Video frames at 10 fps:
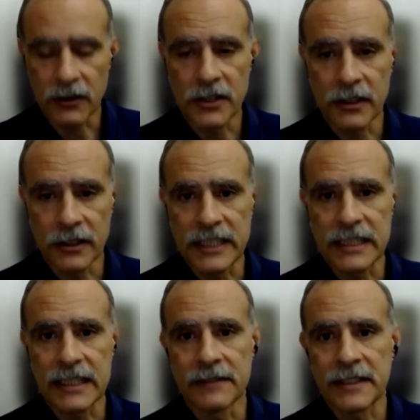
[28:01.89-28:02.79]
all of these
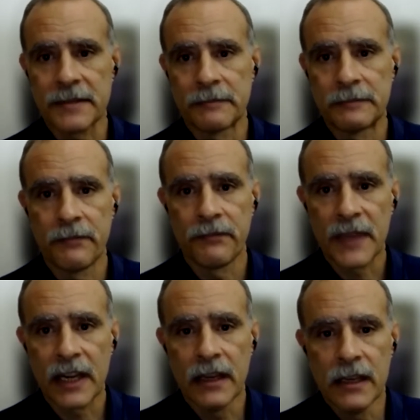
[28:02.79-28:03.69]
levels.
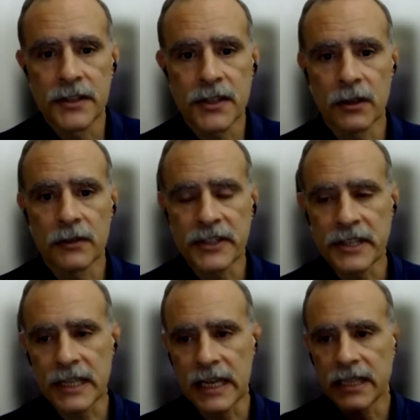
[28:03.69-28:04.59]
So this is
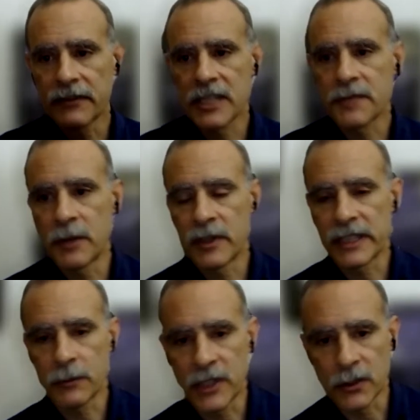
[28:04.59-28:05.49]
a kind of experiment
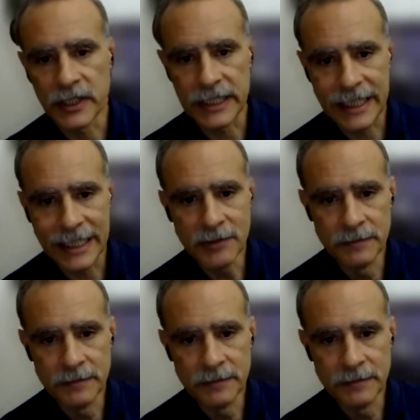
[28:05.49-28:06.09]
that we do in the lab.